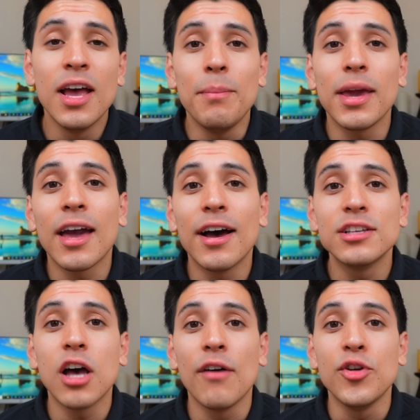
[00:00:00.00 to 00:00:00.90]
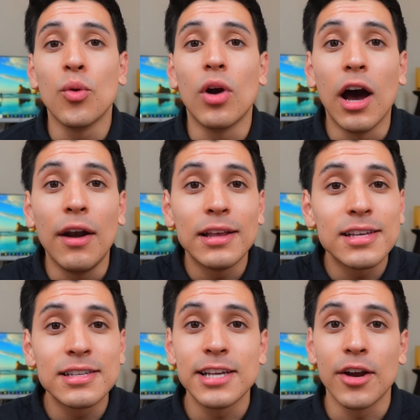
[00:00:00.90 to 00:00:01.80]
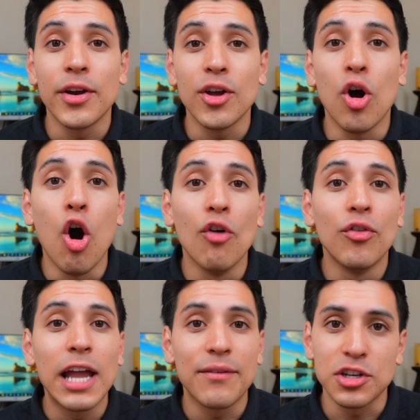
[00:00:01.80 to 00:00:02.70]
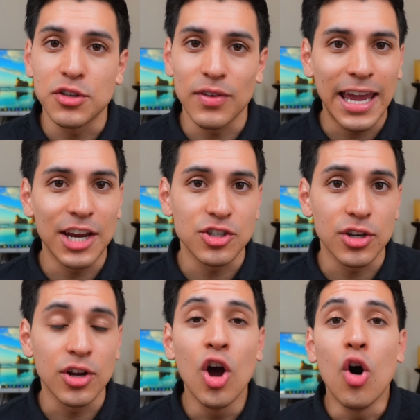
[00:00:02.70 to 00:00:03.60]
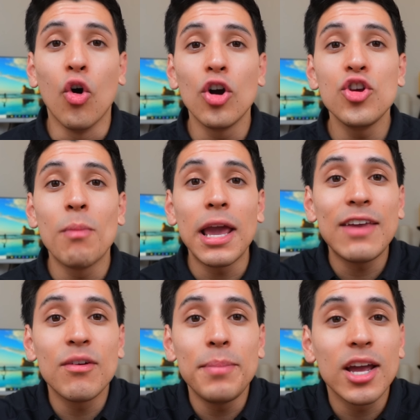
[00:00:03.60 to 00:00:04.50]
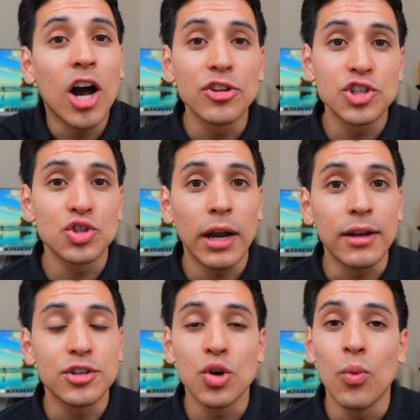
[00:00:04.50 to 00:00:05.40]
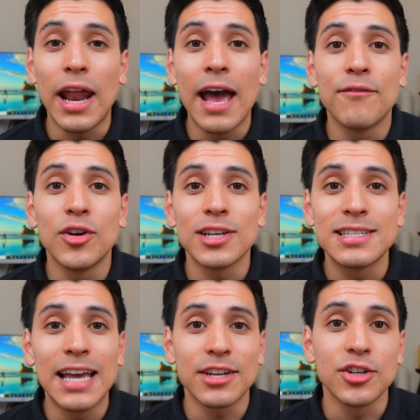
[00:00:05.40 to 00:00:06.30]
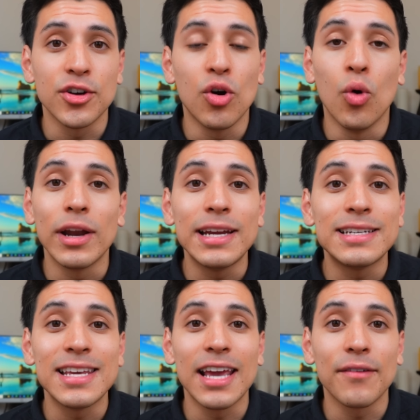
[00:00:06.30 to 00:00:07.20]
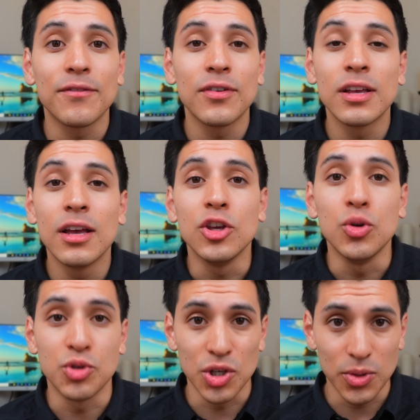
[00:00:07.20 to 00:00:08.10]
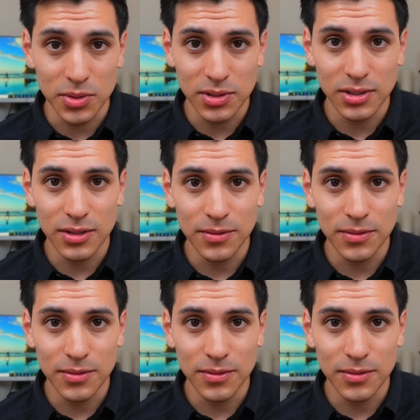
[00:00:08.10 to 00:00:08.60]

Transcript: because of your unnecessary over diversification, or you might even be concentrated to whatever sector or ETF you choose.